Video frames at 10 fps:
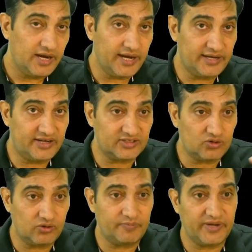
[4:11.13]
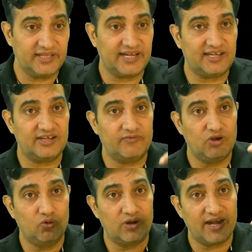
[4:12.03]
it does not mean that it will
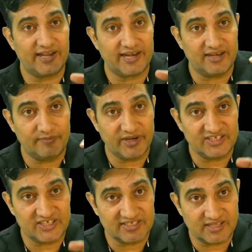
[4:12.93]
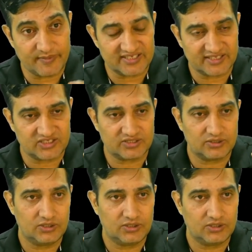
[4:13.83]
not let anybody change the message.